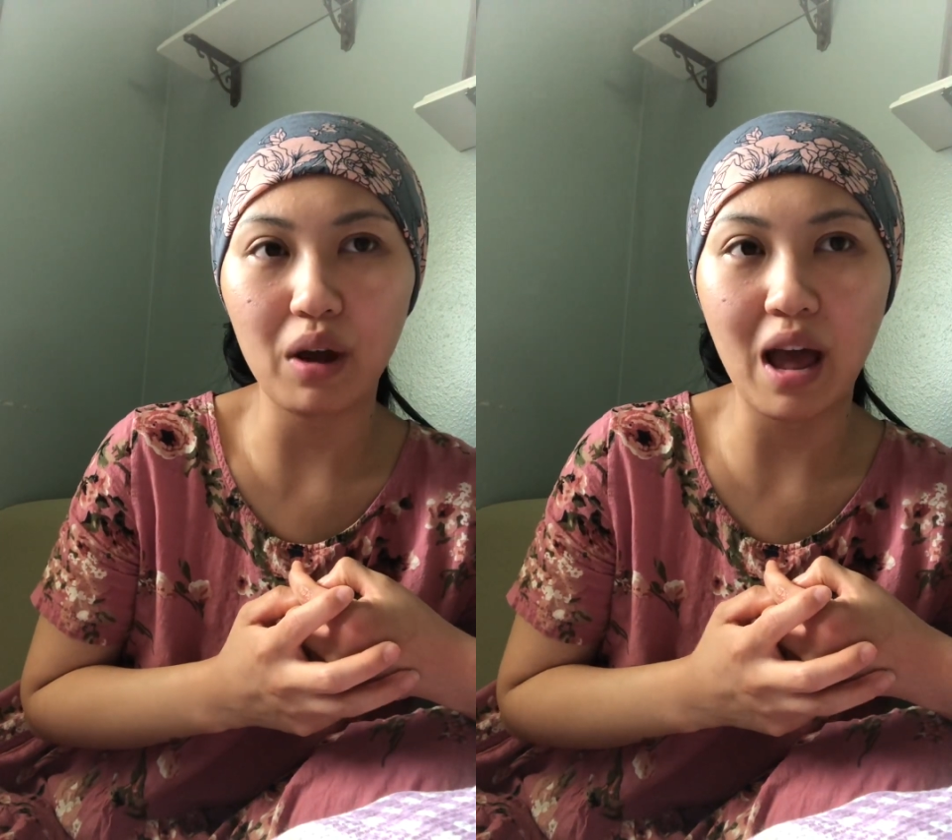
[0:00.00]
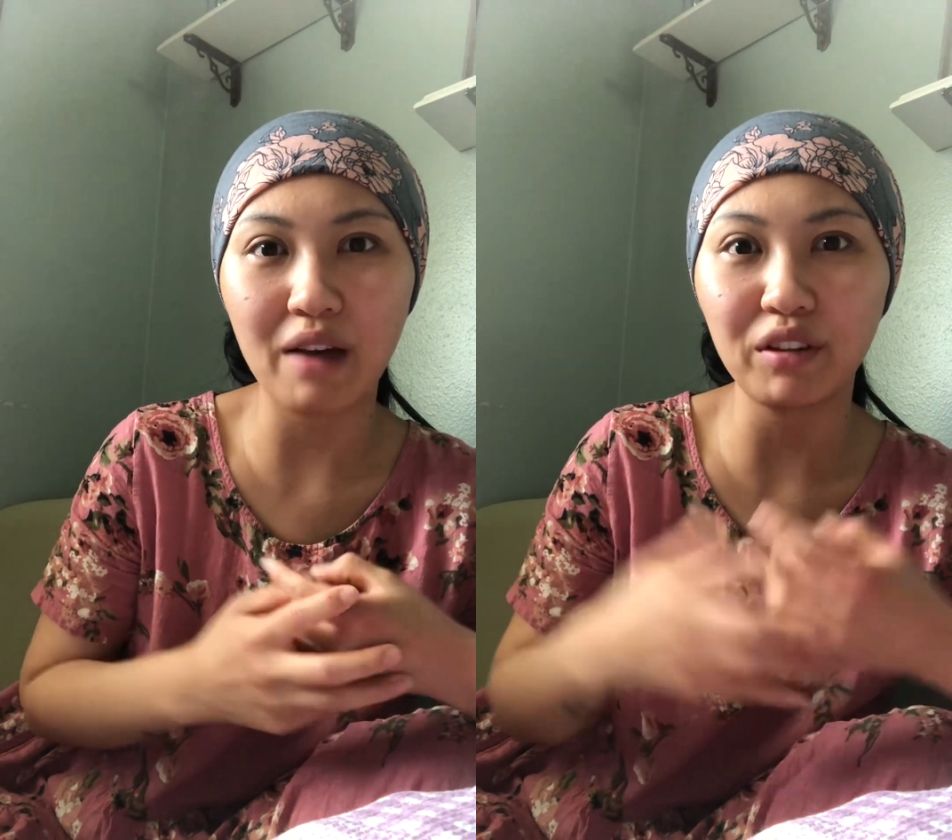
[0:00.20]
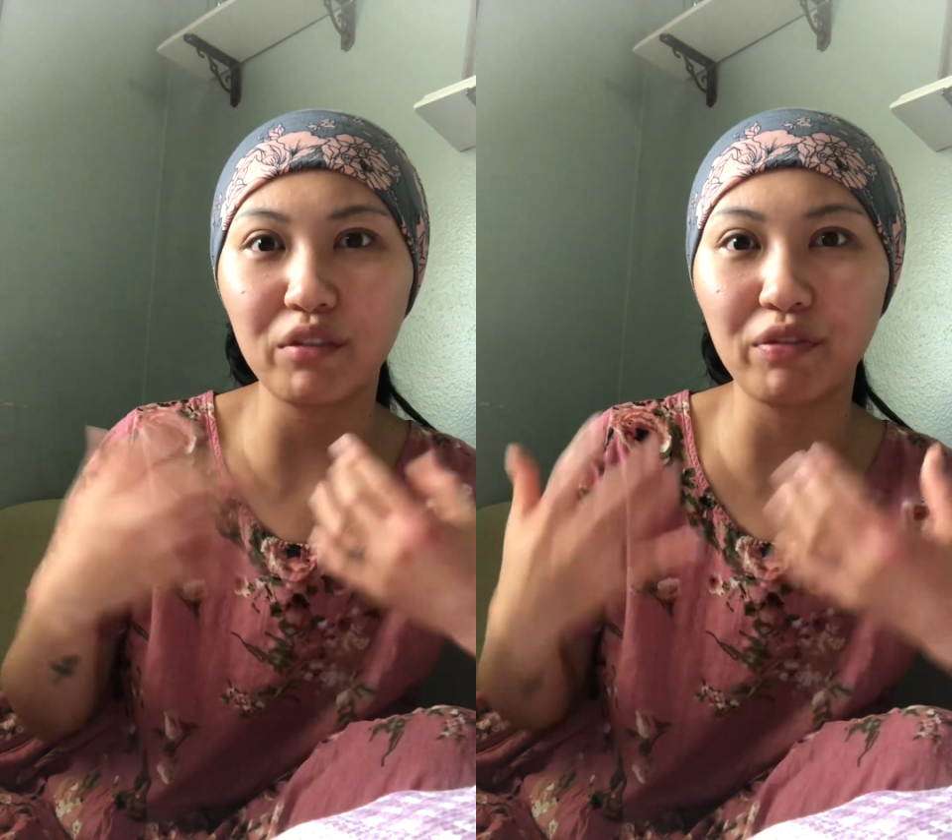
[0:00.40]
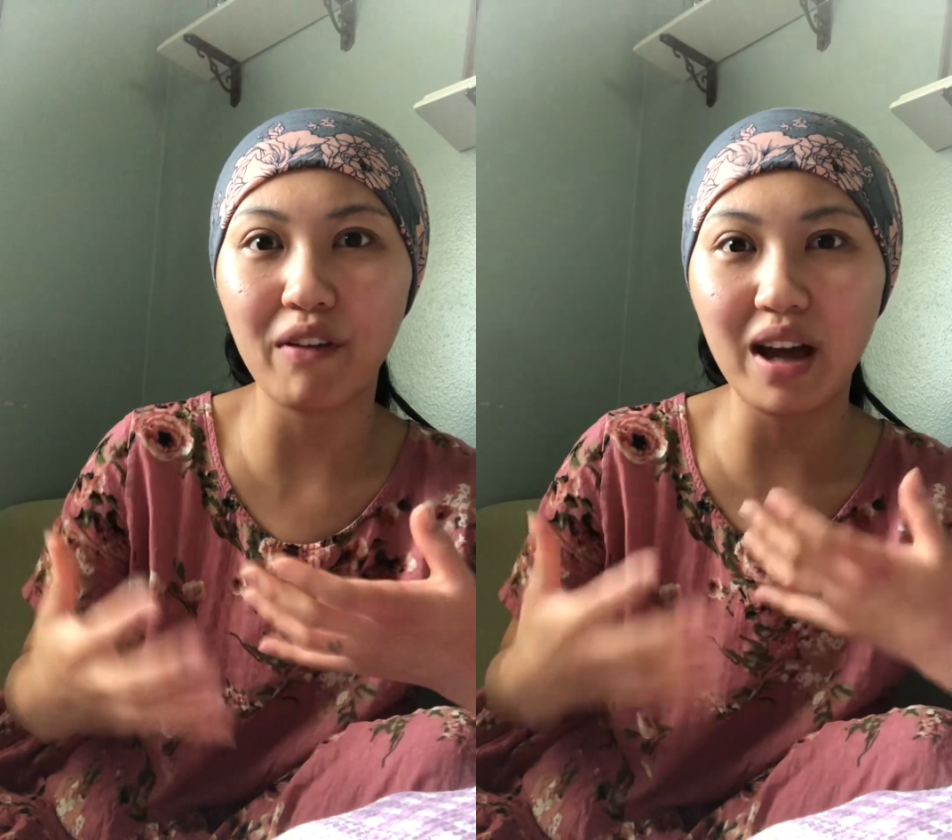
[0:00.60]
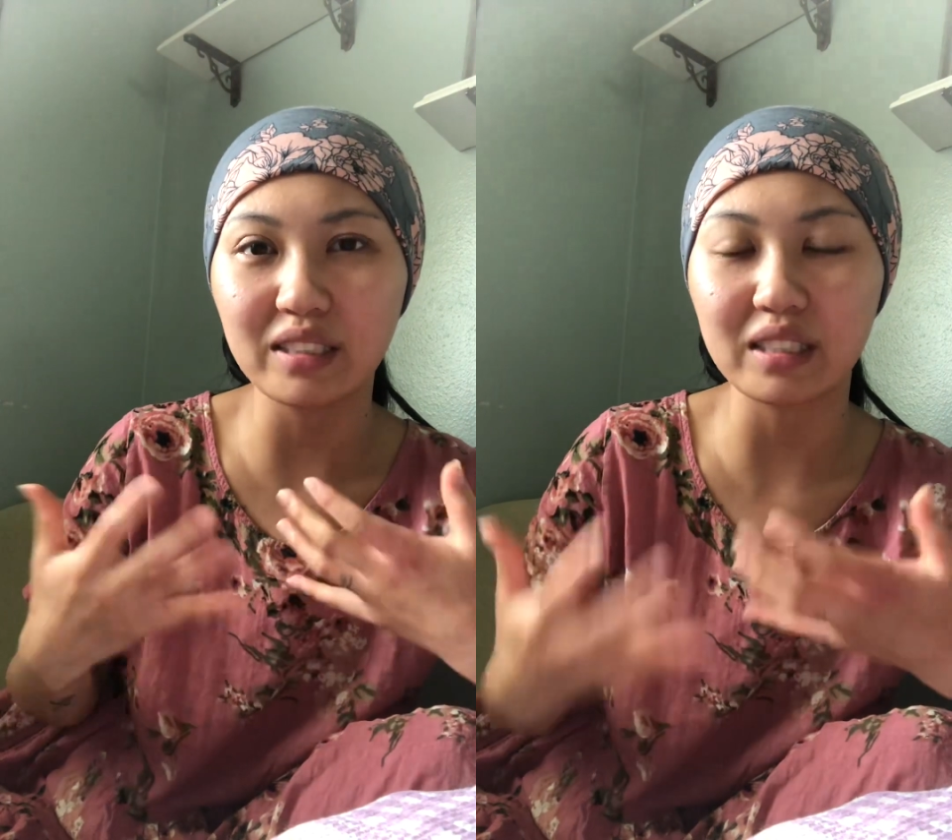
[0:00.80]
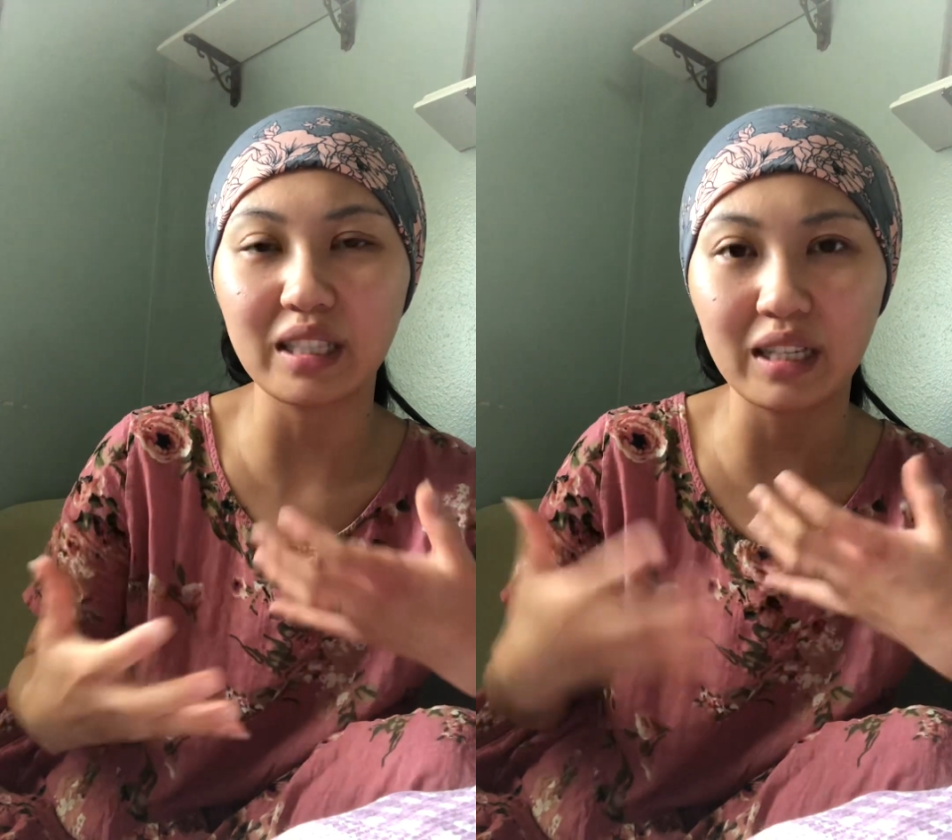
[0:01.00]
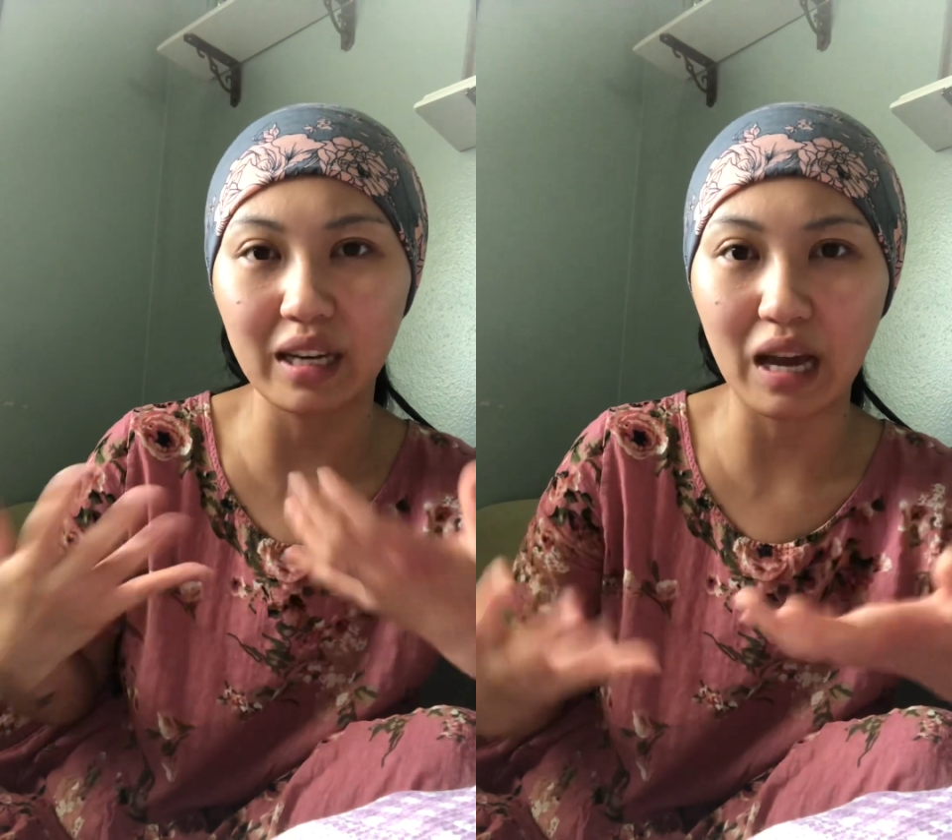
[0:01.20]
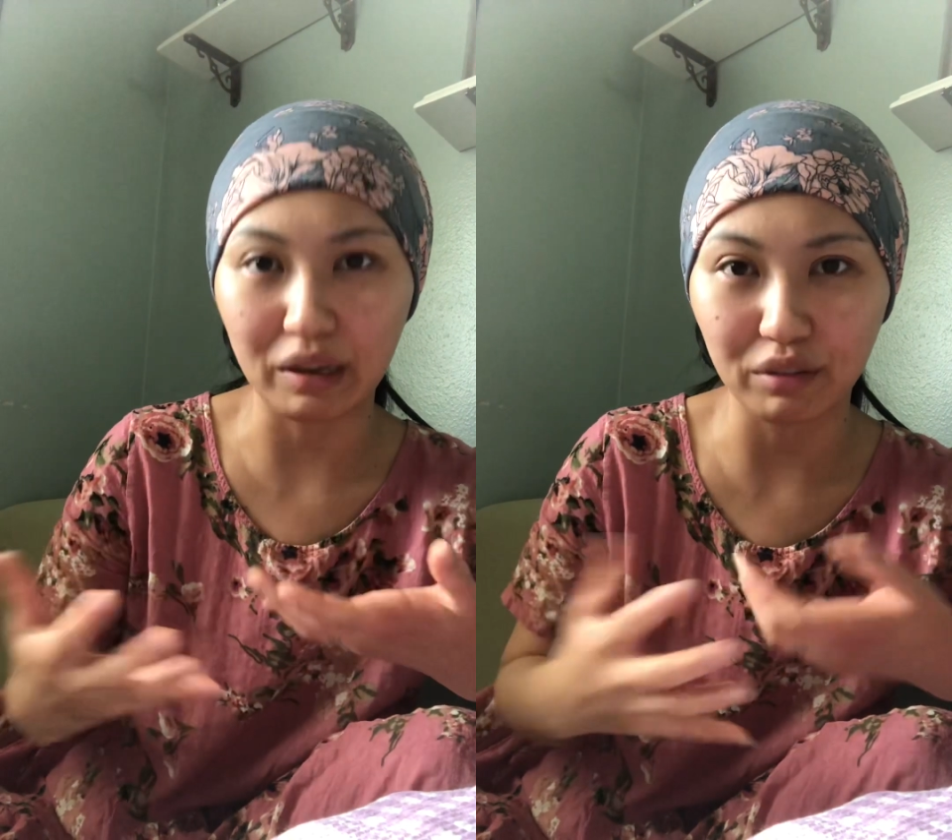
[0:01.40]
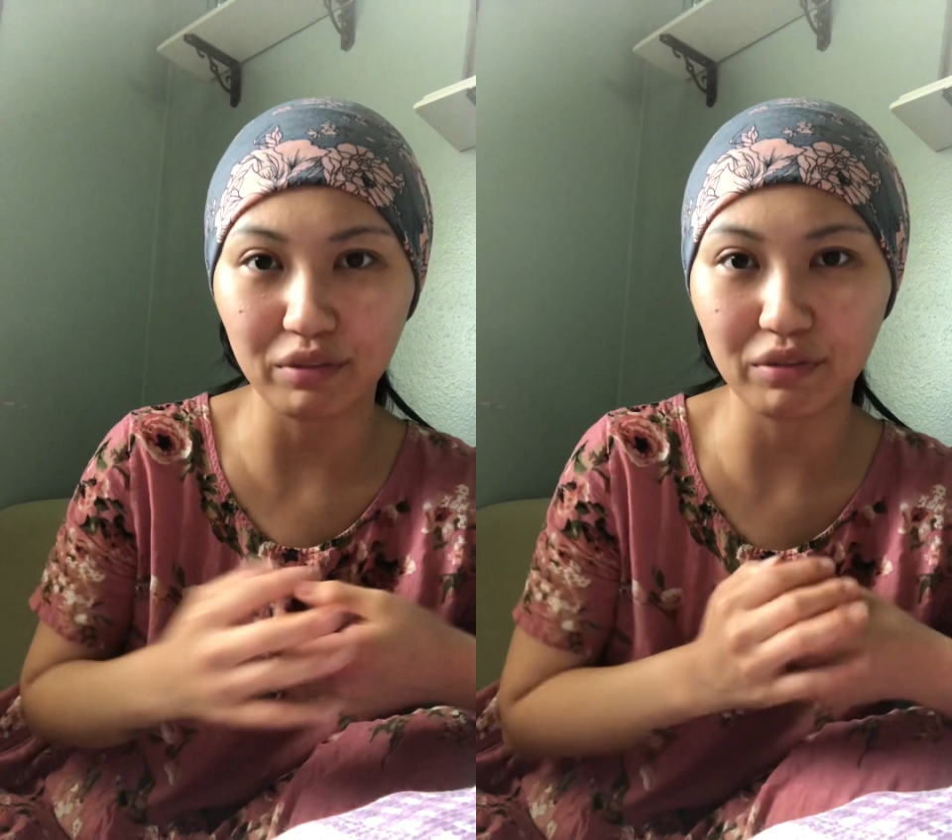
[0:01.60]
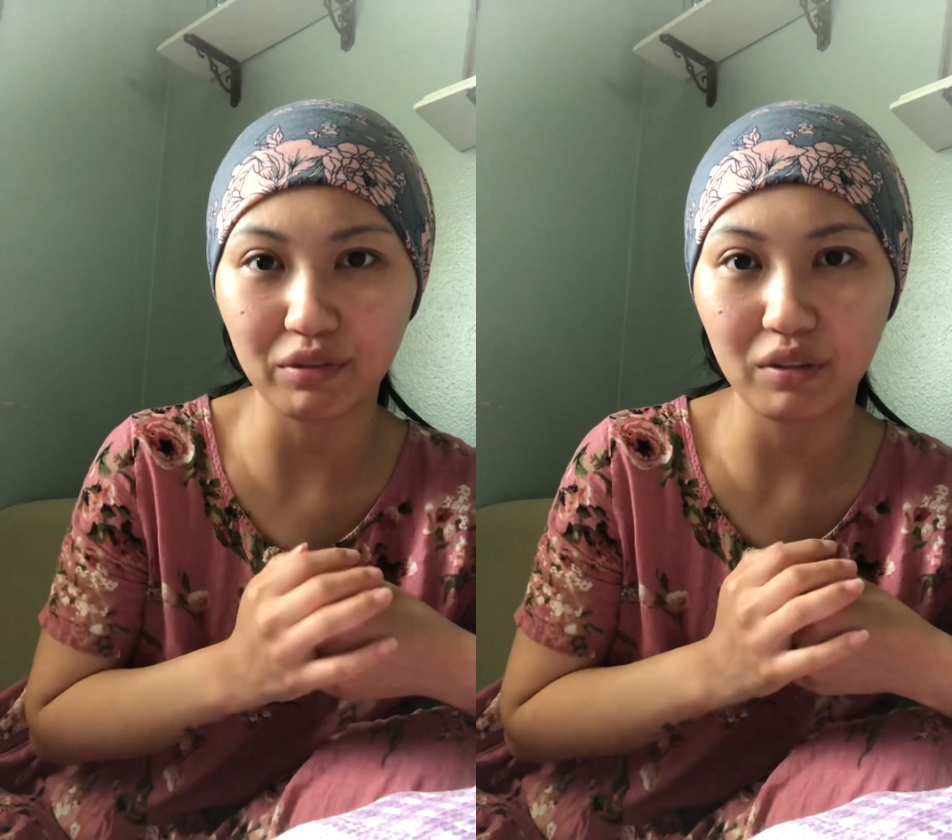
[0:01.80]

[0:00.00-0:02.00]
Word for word: having fasting life